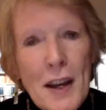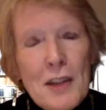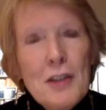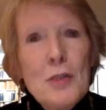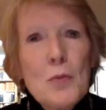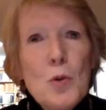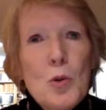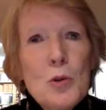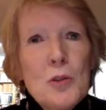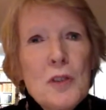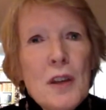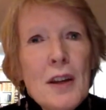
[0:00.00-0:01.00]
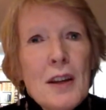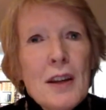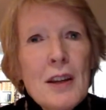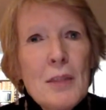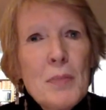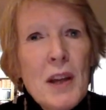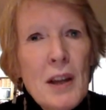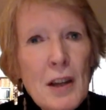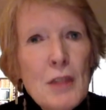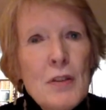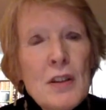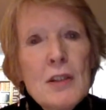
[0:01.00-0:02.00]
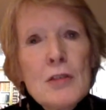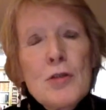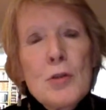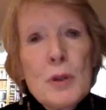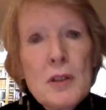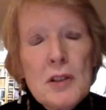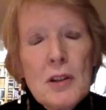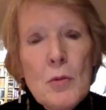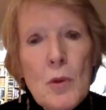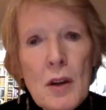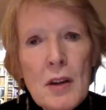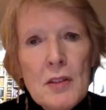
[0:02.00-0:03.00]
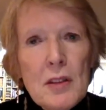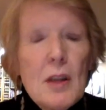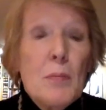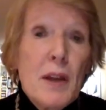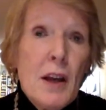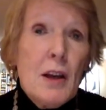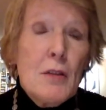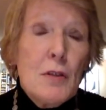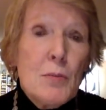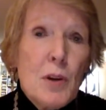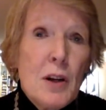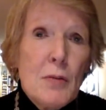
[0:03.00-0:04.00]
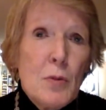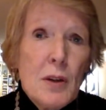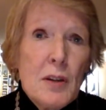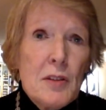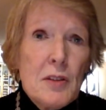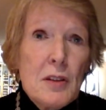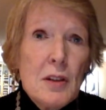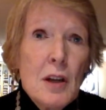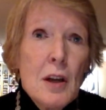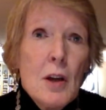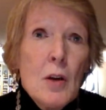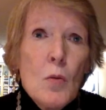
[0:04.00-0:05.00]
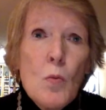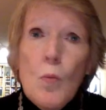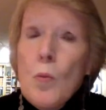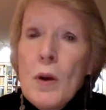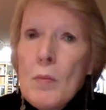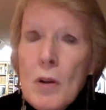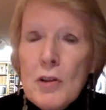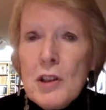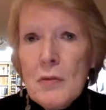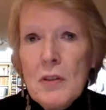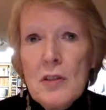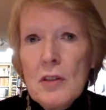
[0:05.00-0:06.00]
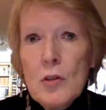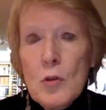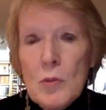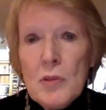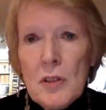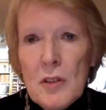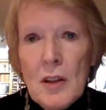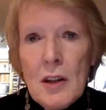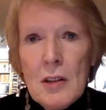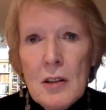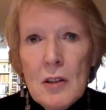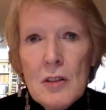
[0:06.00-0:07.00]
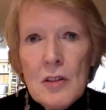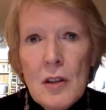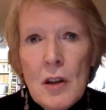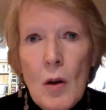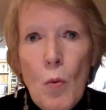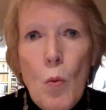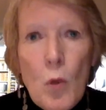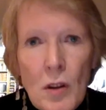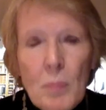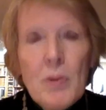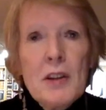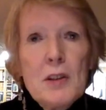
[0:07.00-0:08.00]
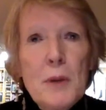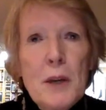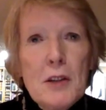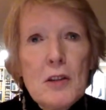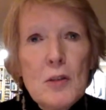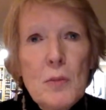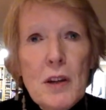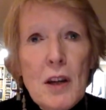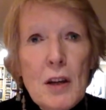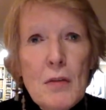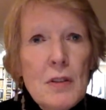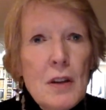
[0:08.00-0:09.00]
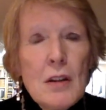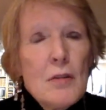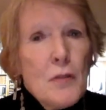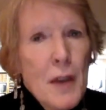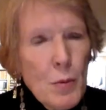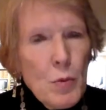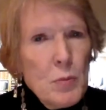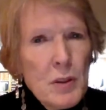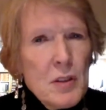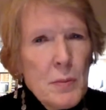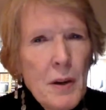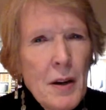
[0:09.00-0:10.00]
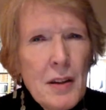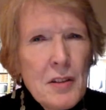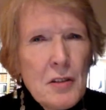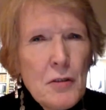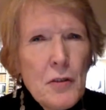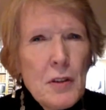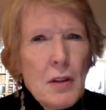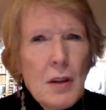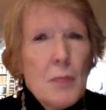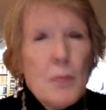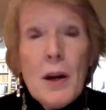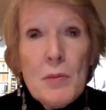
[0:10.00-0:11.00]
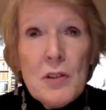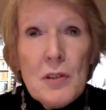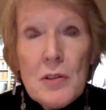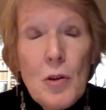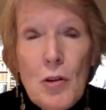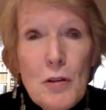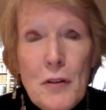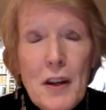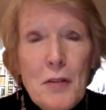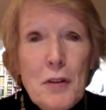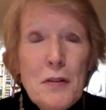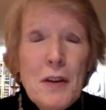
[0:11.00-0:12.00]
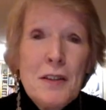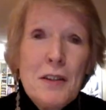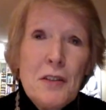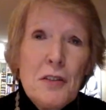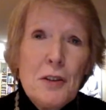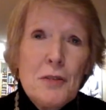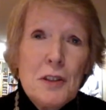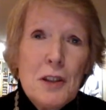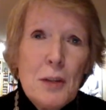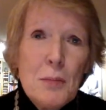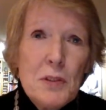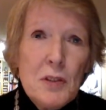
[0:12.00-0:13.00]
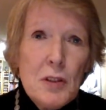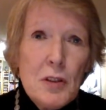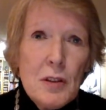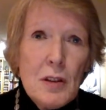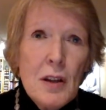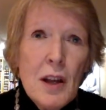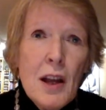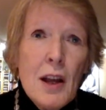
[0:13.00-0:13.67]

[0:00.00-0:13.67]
fight in wars can behave in altruistic ways and can behave in brave ways that we, most of us in normal societies, wouldn't be expected to behave and, and in fact would be surprised if and perhaps horrified if we found ourselves in that position